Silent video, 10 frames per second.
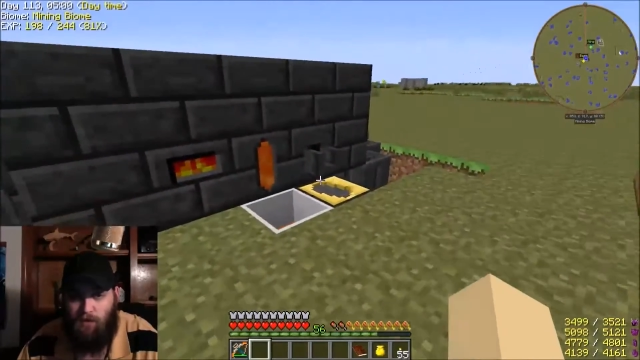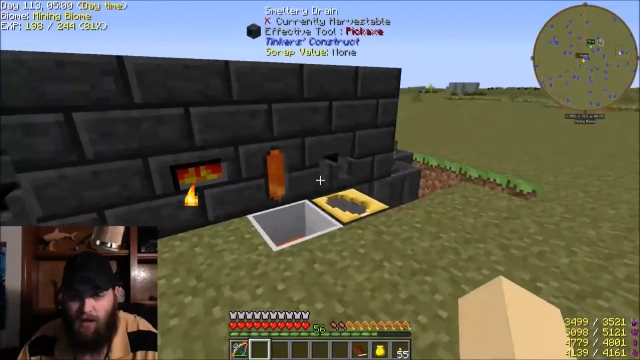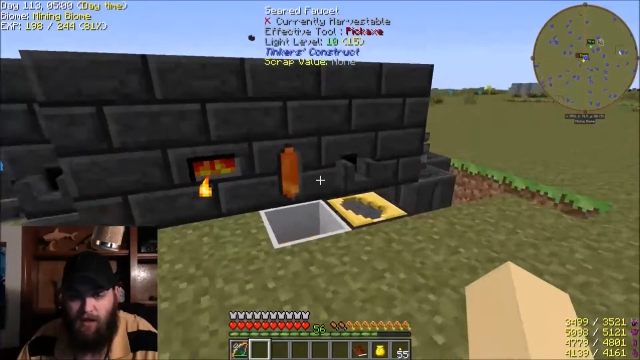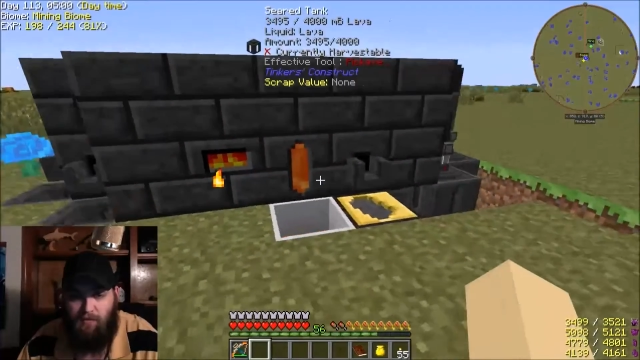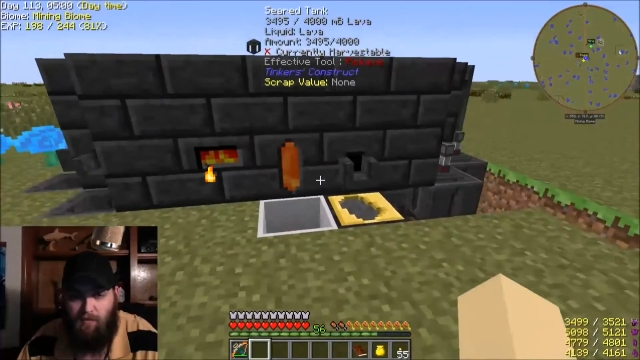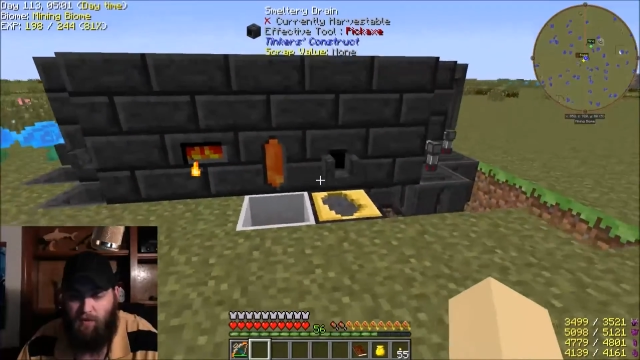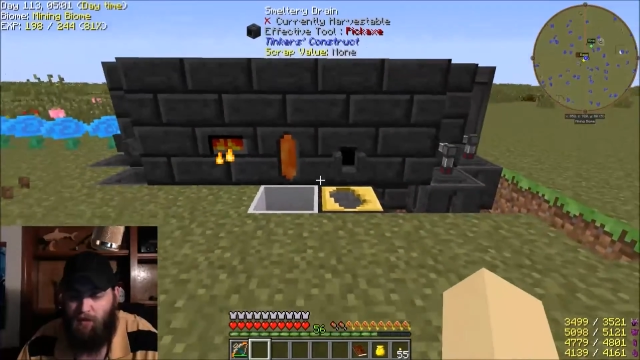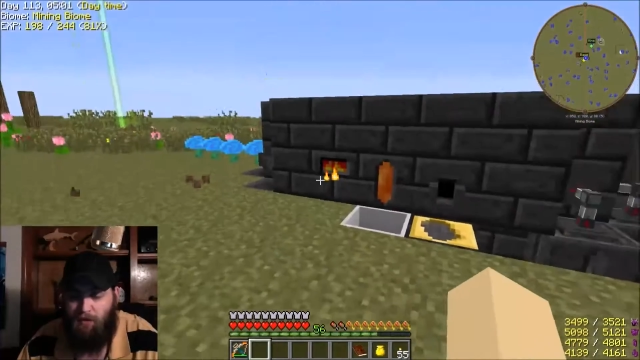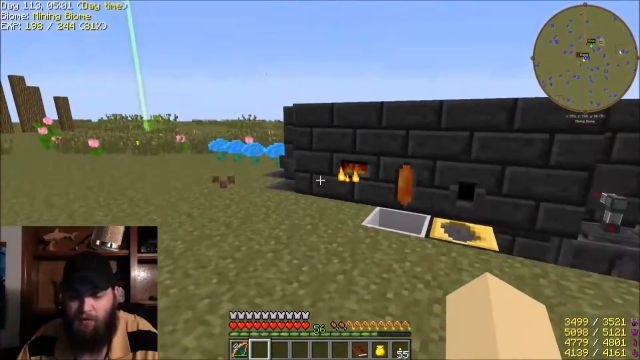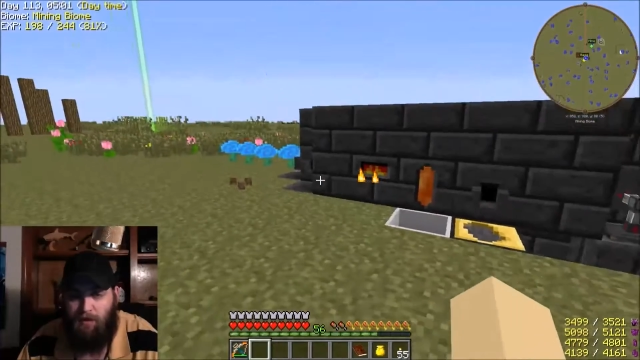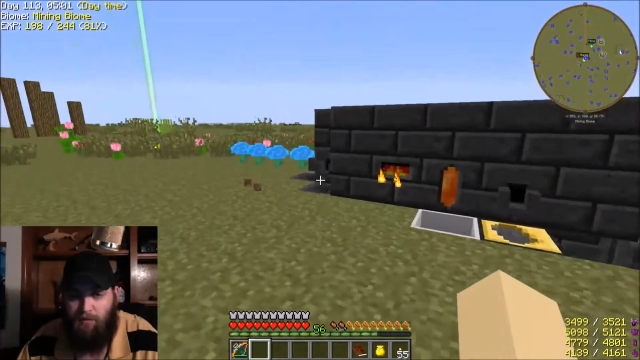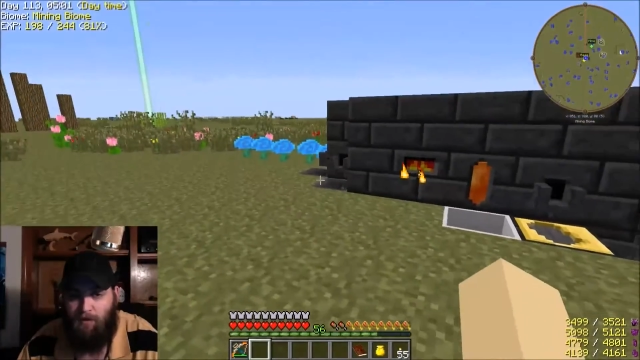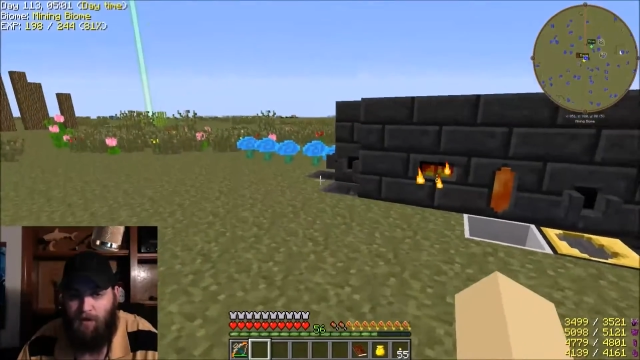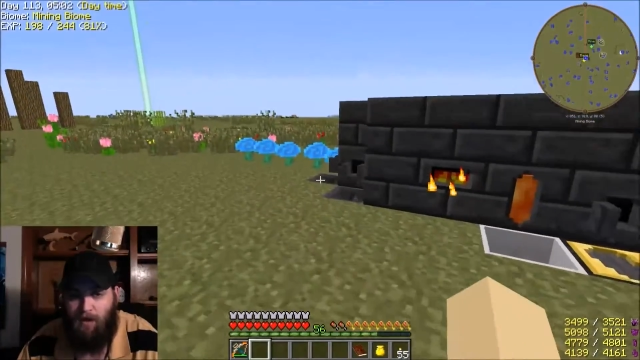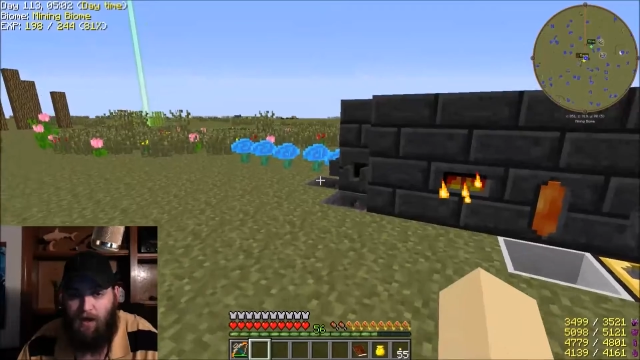I can't remember how many, but
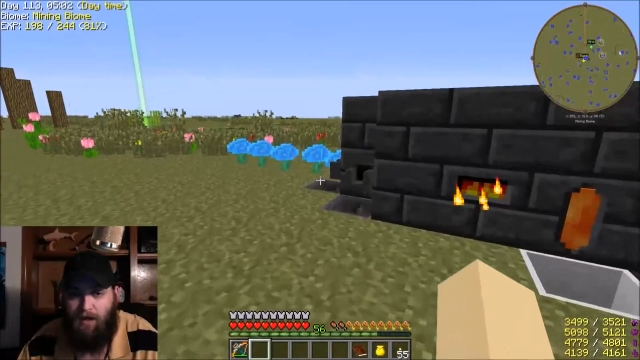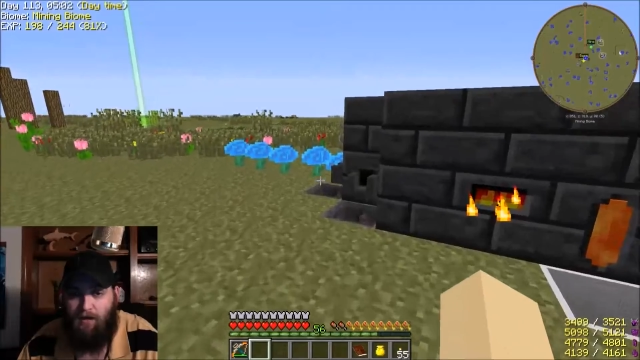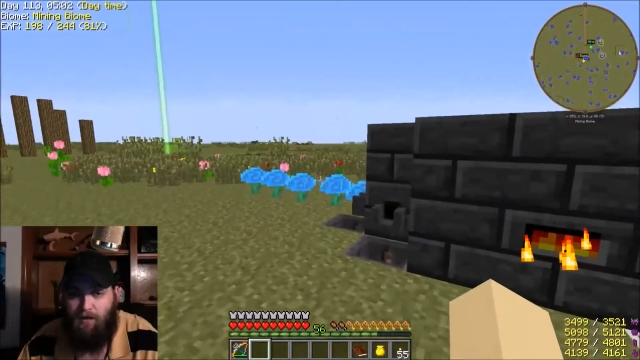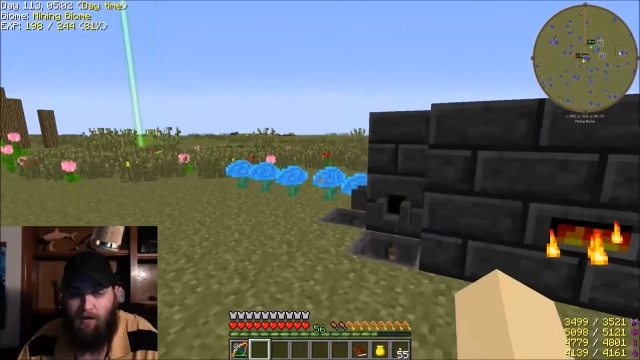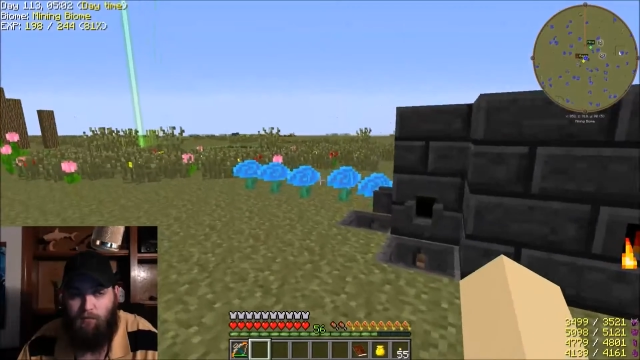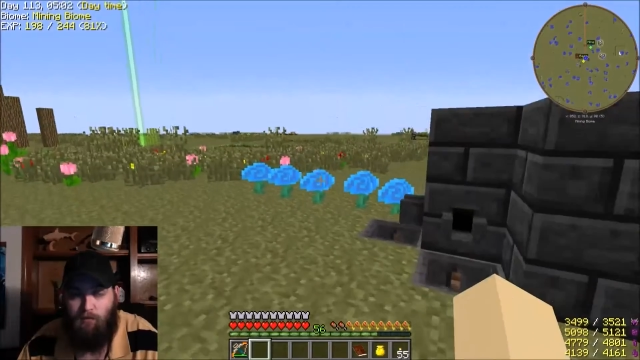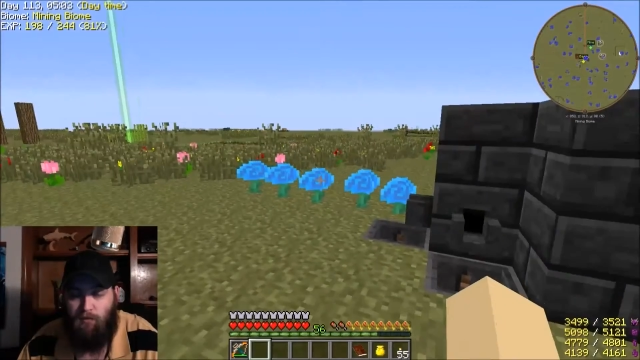I ended up with